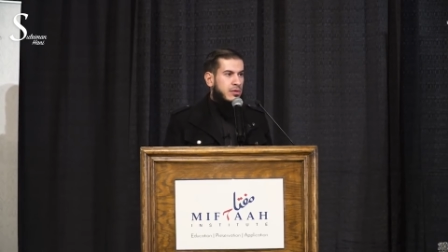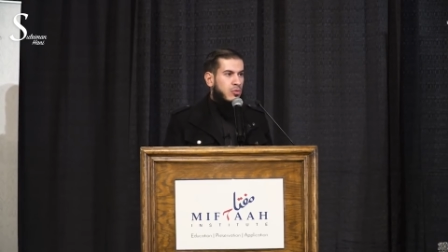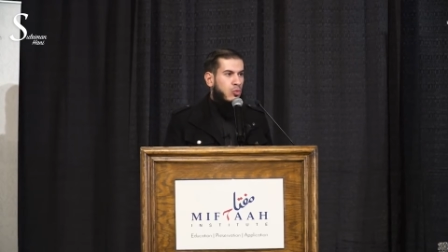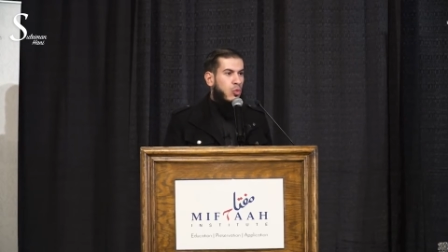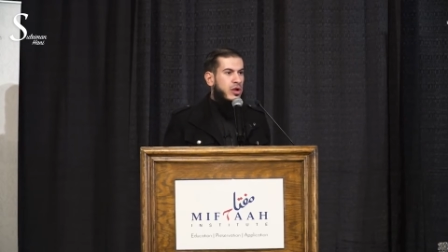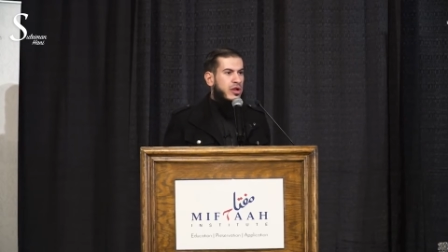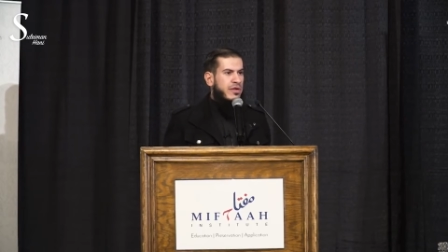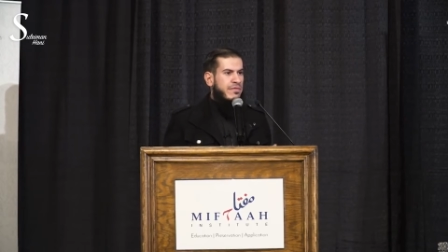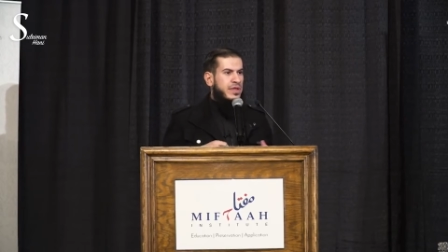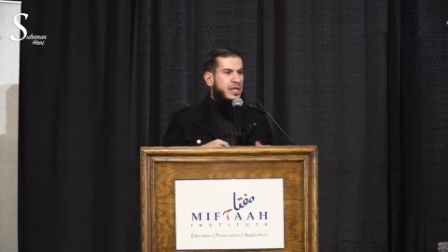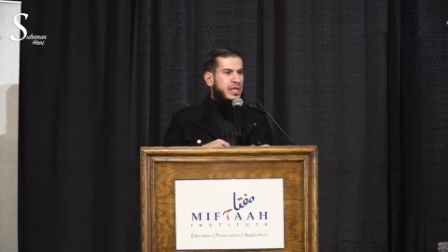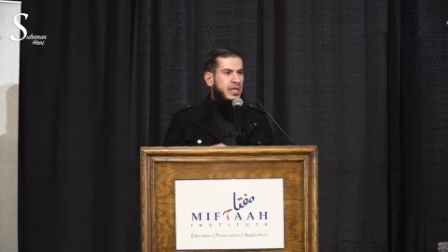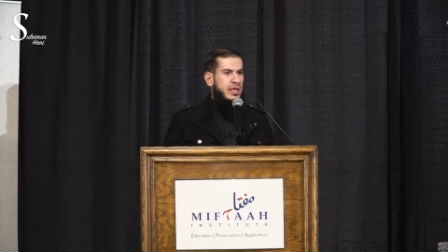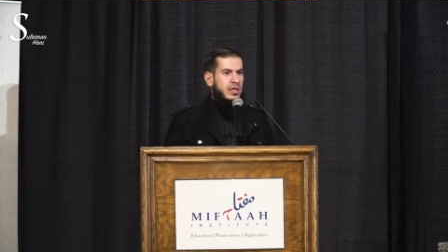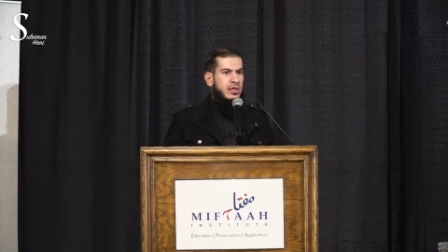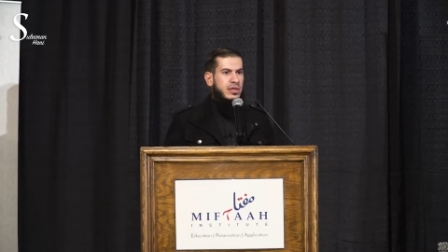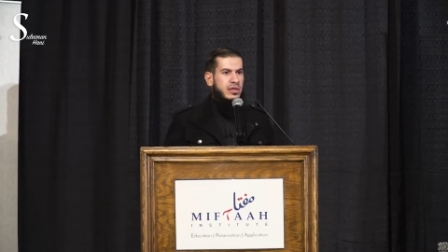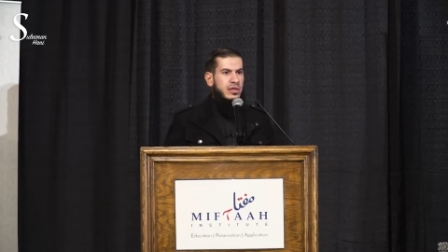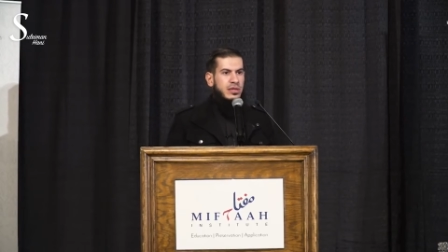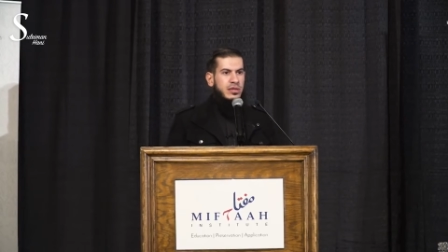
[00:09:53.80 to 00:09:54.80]
One of
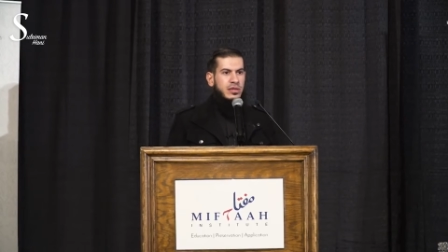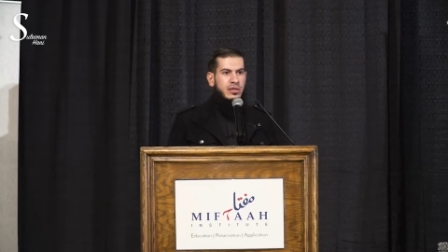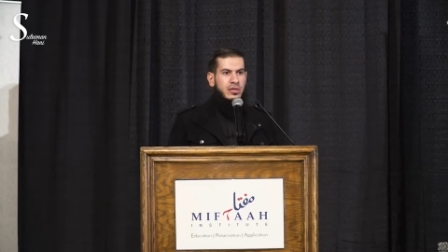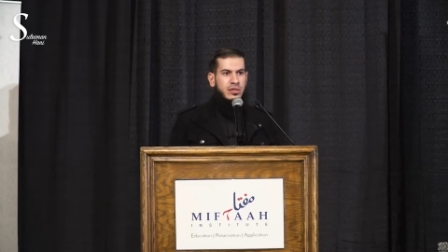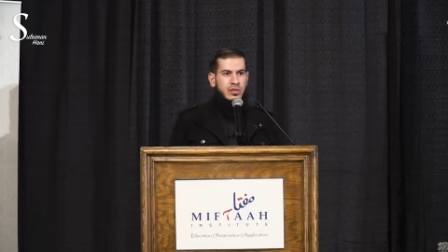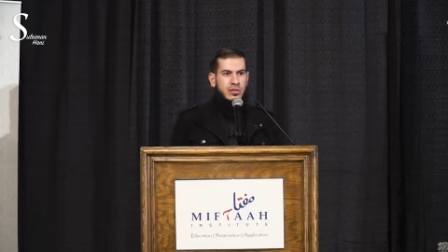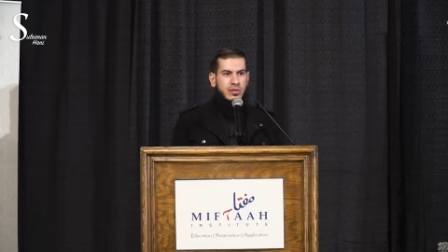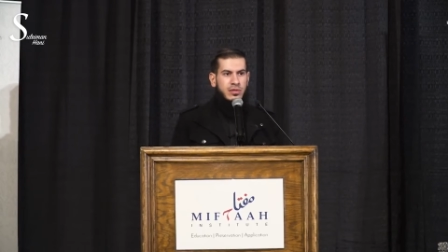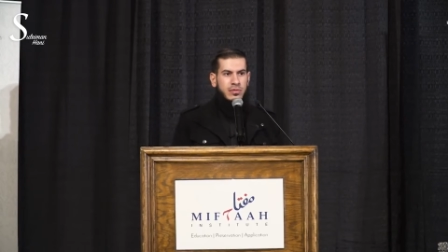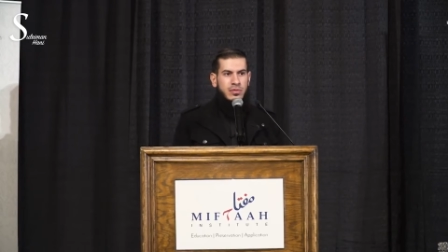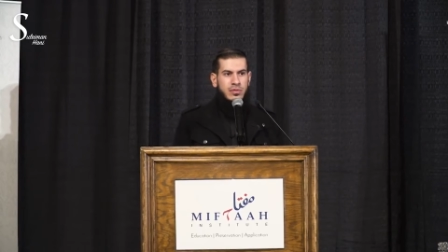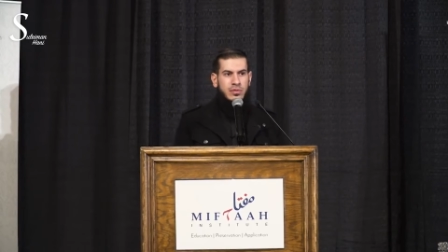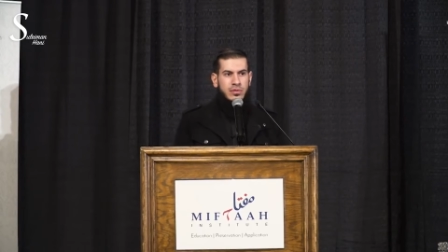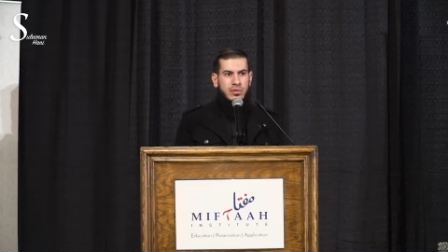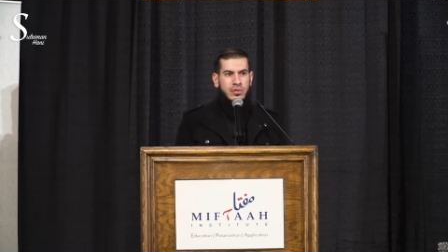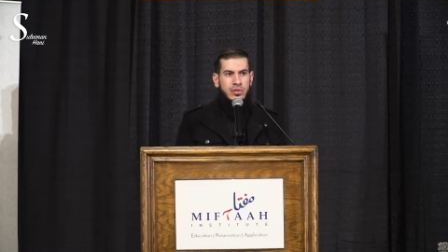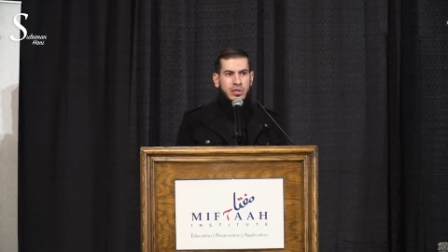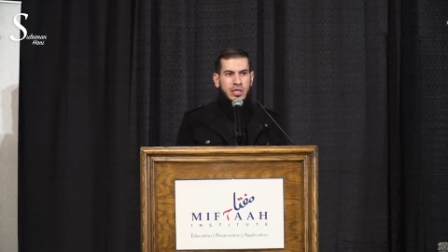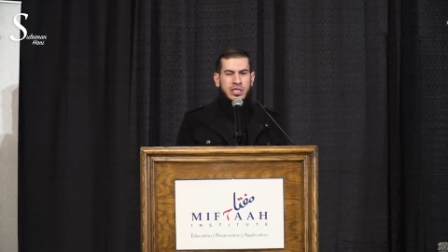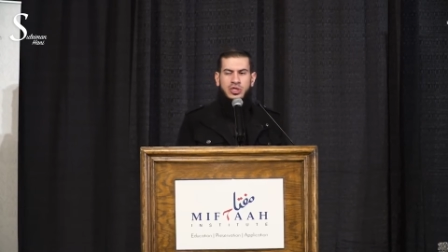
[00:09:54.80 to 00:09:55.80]
the
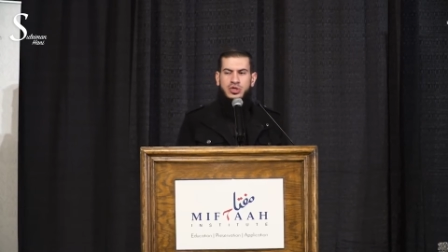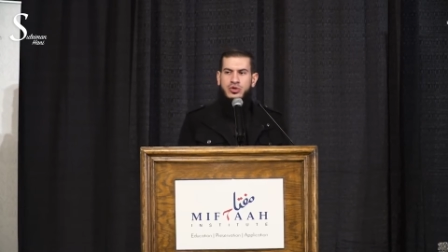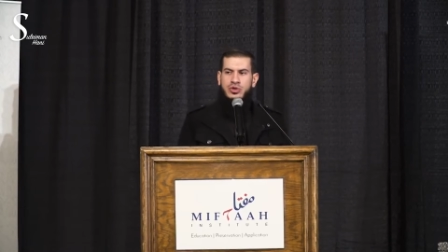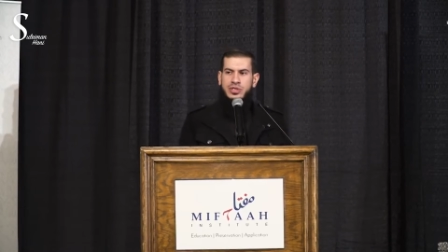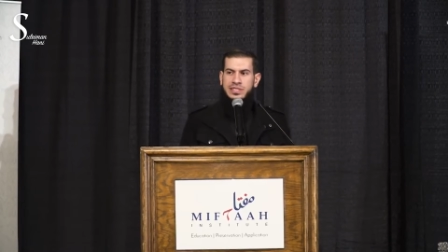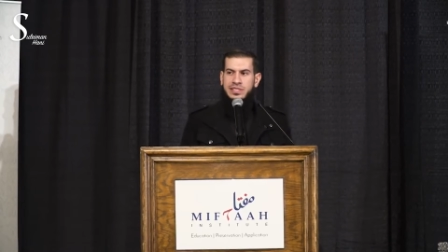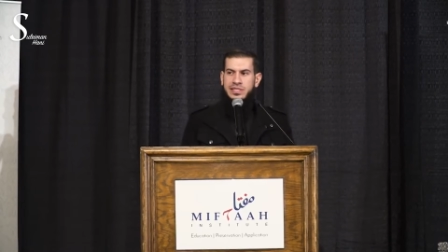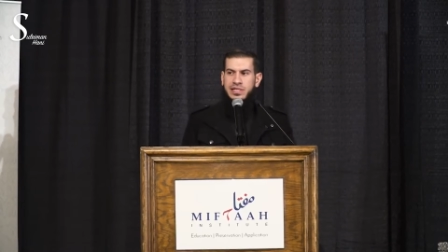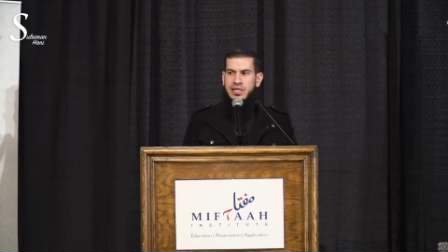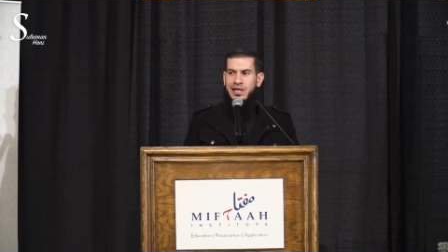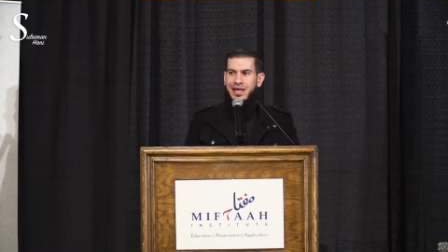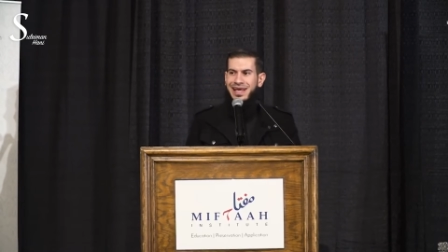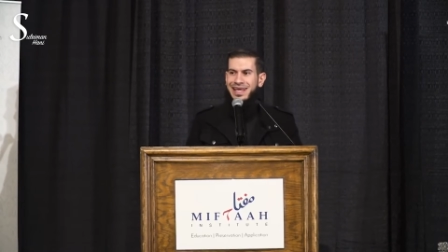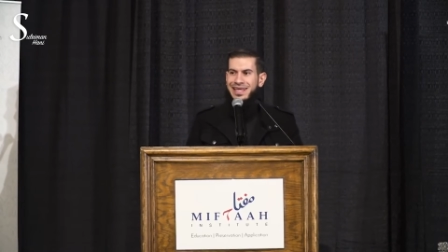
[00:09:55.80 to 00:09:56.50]
interesting